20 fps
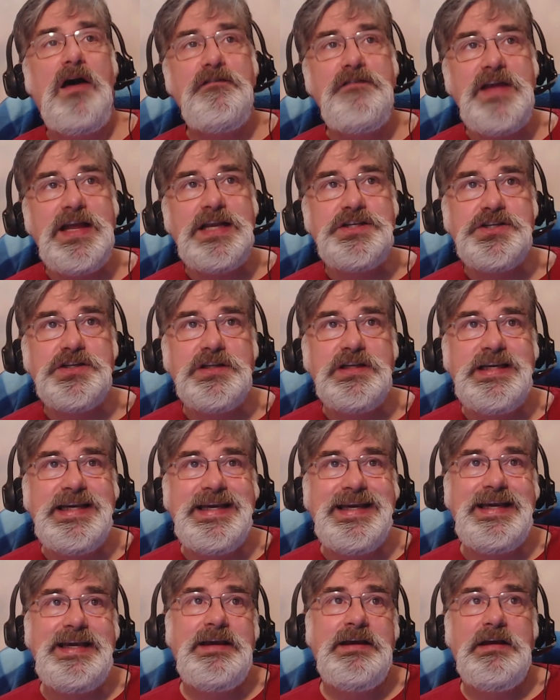
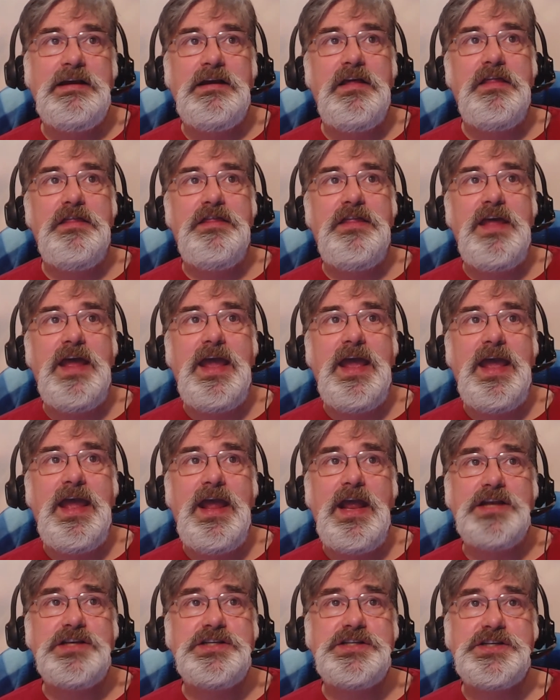Eventually,
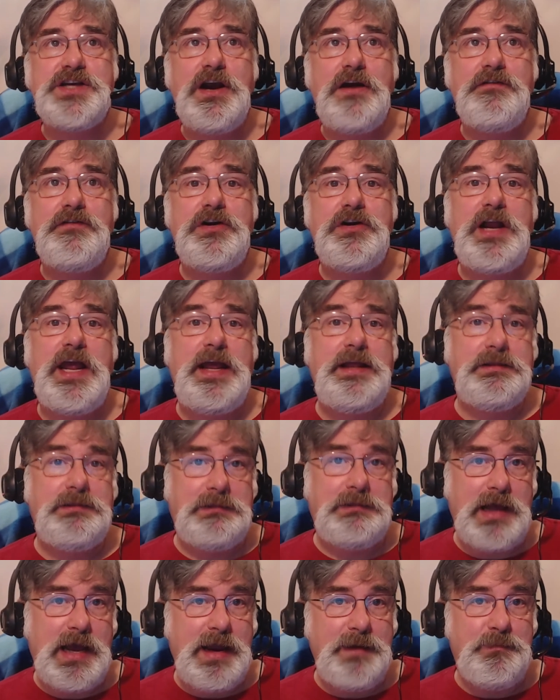they discovered a
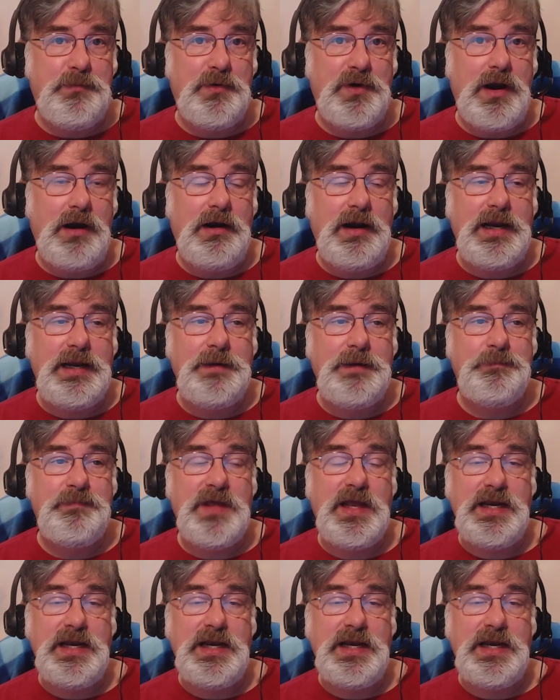library,